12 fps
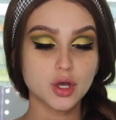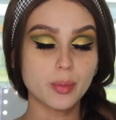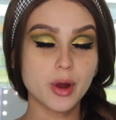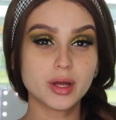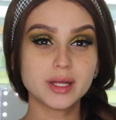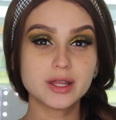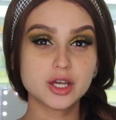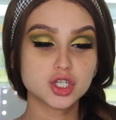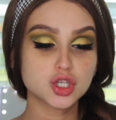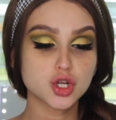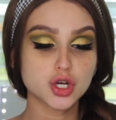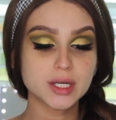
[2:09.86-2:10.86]
so apparently
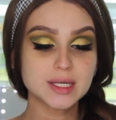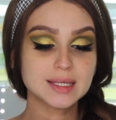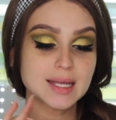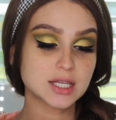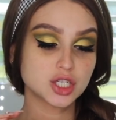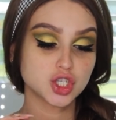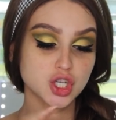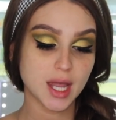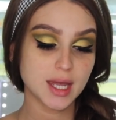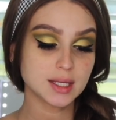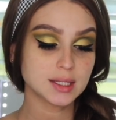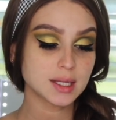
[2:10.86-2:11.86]
there's 36
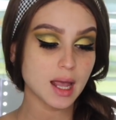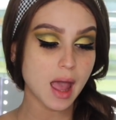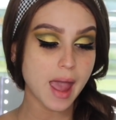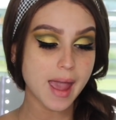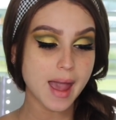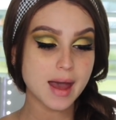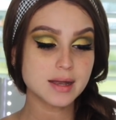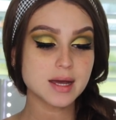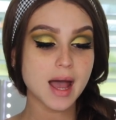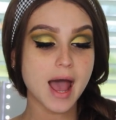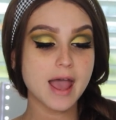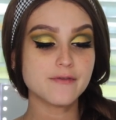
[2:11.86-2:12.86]
shades,
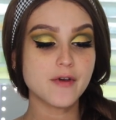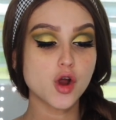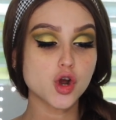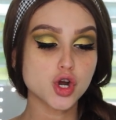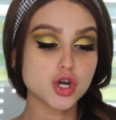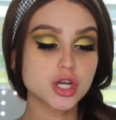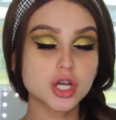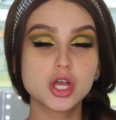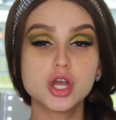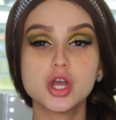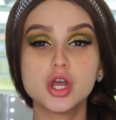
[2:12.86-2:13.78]
and